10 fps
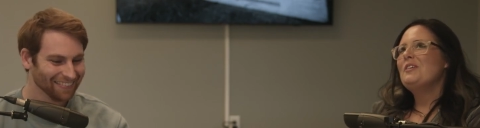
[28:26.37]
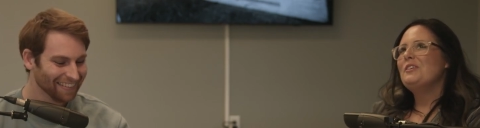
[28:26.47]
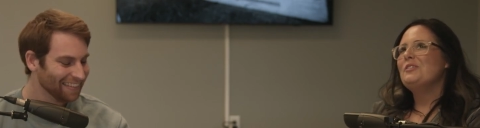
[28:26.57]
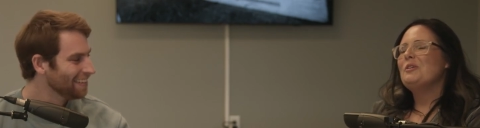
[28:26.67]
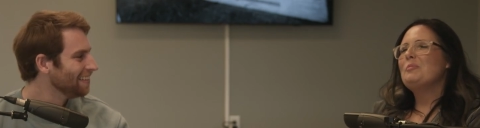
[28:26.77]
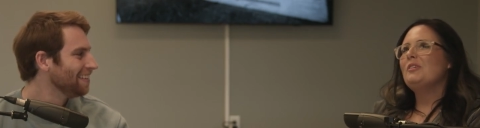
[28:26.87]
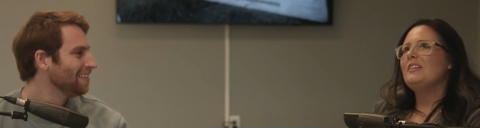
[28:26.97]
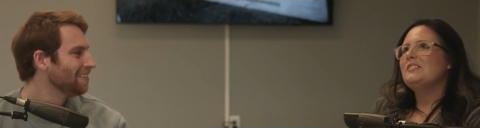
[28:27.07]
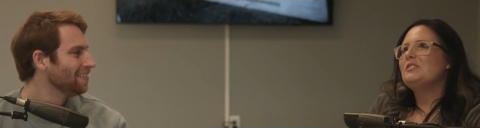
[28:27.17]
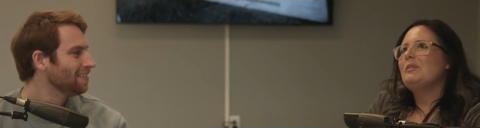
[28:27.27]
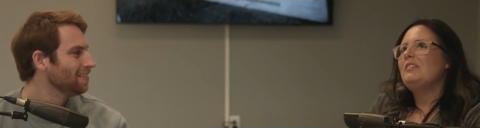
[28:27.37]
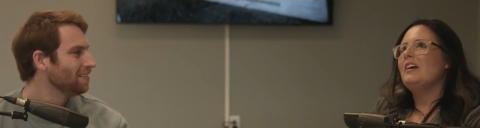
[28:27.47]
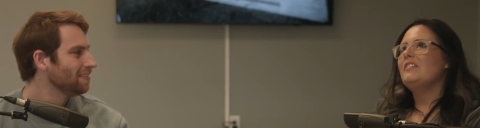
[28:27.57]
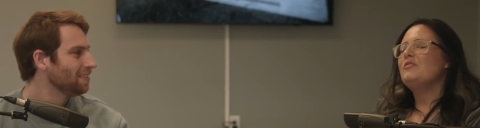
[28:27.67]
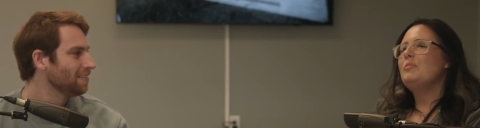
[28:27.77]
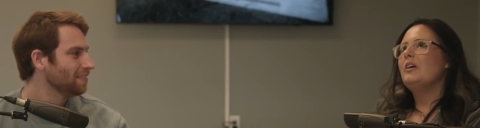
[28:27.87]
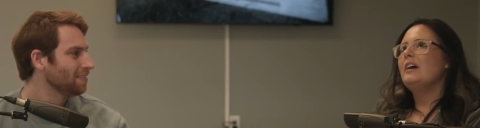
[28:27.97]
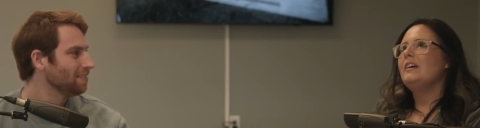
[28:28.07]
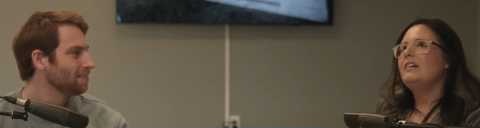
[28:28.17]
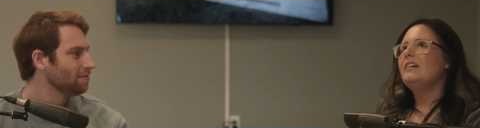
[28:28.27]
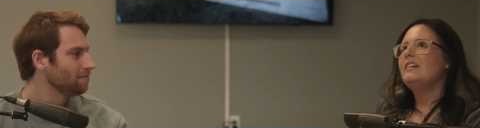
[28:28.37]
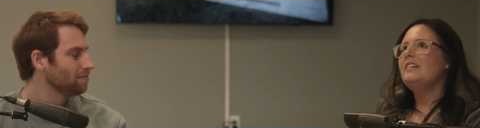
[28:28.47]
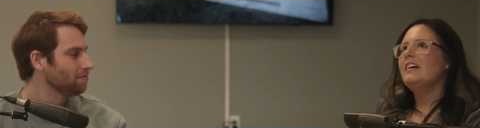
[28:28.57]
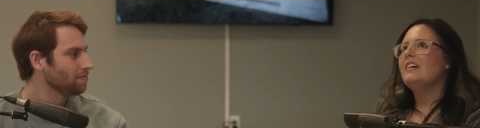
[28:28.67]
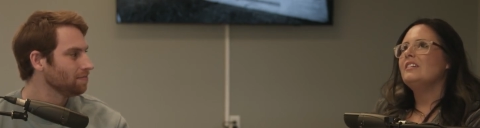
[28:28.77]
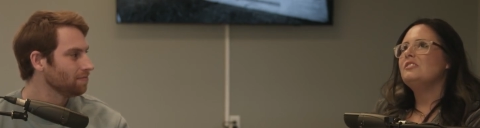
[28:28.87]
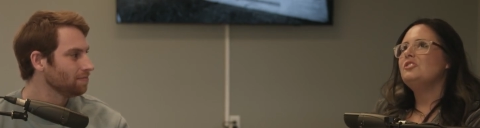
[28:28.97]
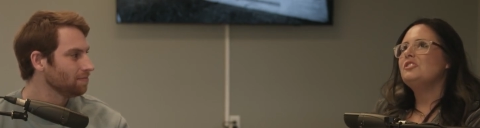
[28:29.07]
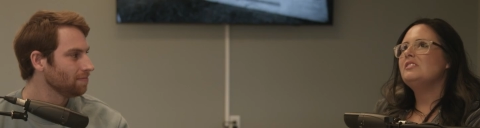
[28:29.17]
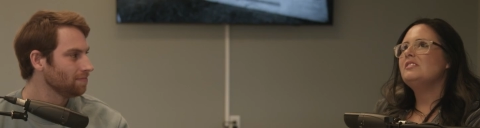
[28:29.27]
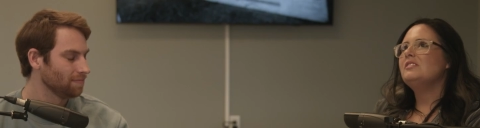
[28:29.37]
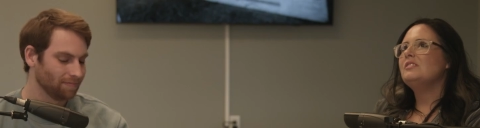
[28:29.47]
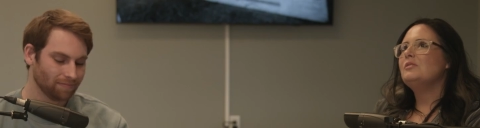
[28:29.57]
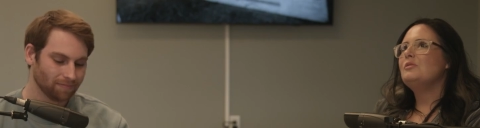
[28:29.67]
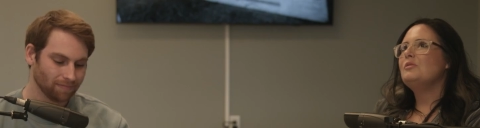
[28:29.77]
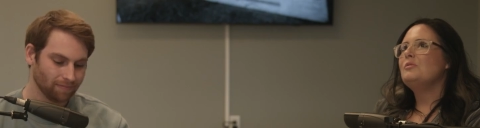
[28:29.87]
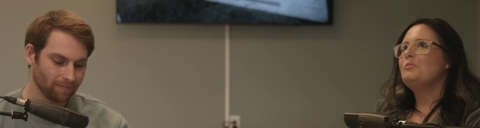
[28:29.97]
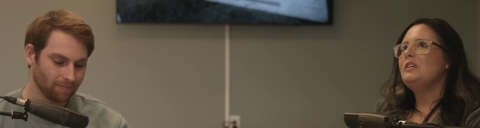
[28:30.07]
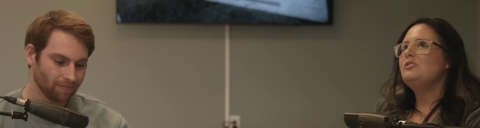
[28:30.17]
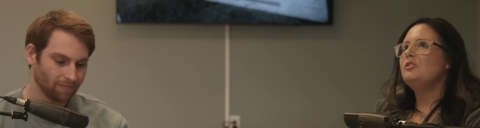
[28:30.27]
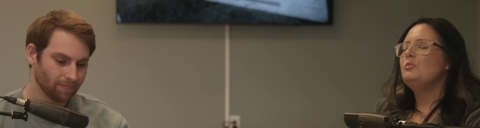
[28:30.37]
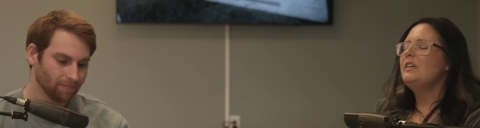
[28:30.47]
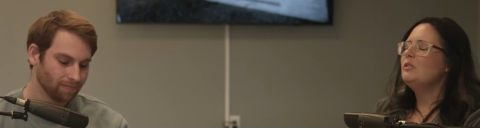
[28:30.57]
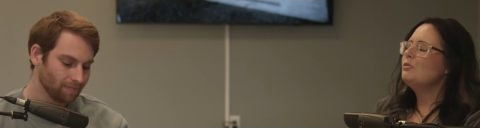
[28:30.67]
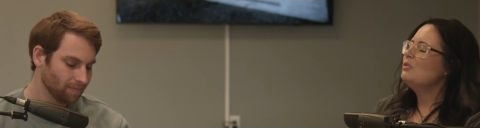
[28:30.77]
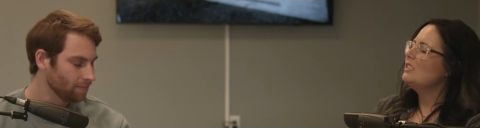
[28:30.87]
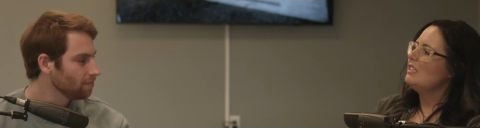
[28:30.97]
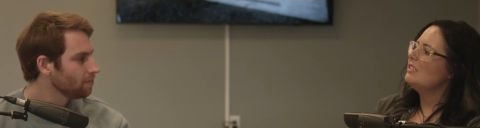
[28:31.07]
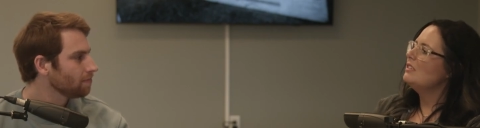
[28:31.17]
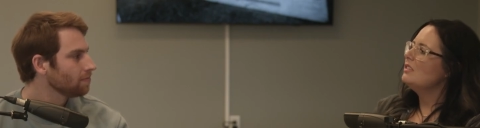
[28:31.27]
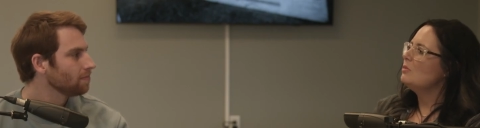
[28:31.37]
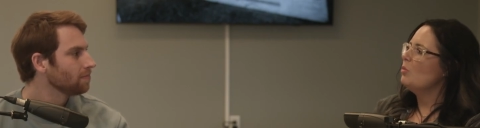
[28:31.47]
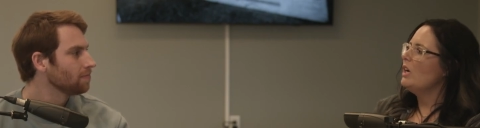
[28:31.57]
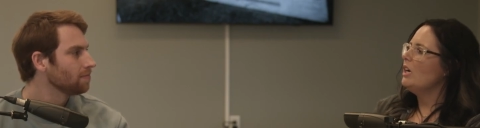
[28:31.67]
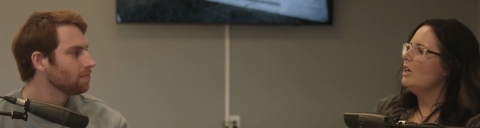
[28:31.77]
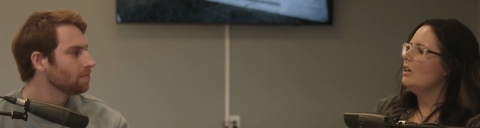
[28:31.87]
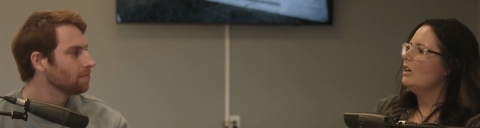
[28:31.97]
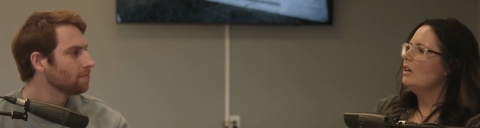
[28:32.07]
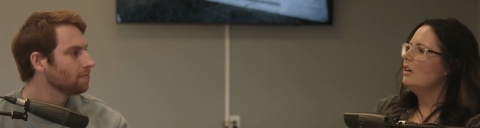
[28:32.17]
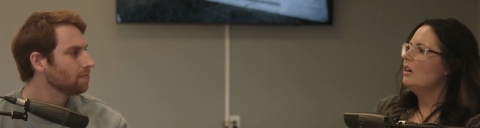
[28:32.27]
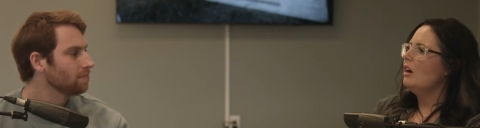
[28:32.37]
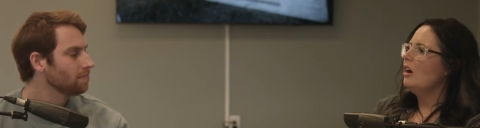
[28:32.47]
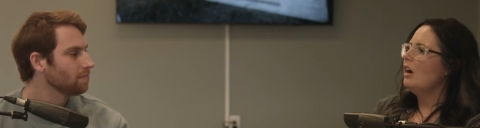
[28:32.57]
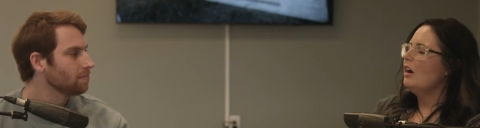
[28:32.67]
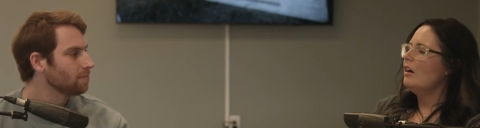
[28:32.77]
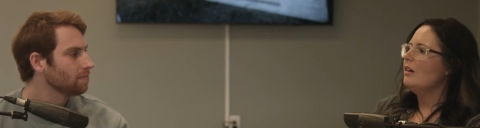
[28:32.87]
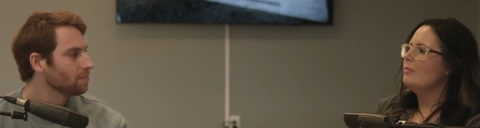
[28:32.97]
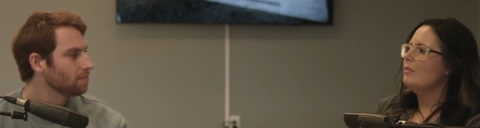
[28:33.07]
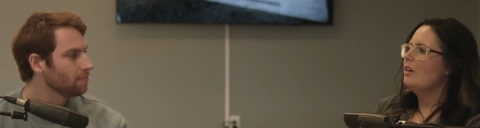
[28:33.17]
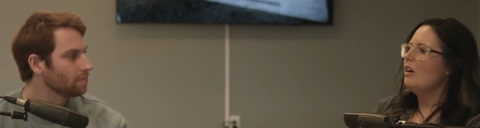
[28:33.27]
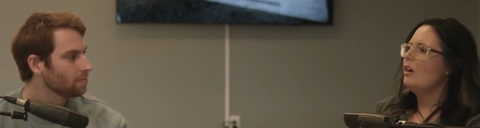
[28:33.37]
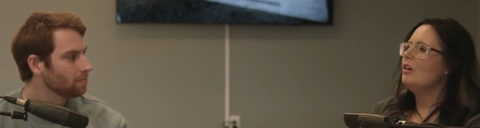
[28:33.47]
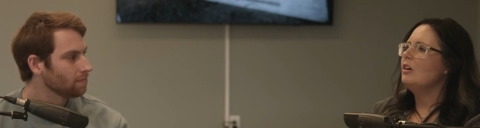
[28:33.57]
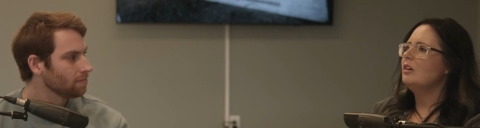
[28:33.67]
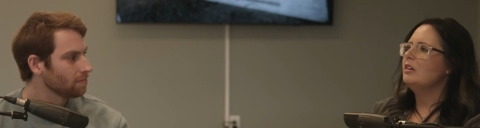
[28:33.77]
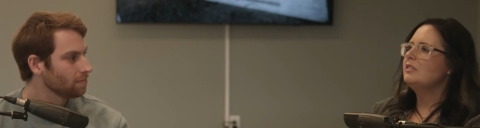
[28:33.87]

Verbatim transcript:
Speaker 1: you know, apply this to my life. But yeah, just we do we go through seasons where um, our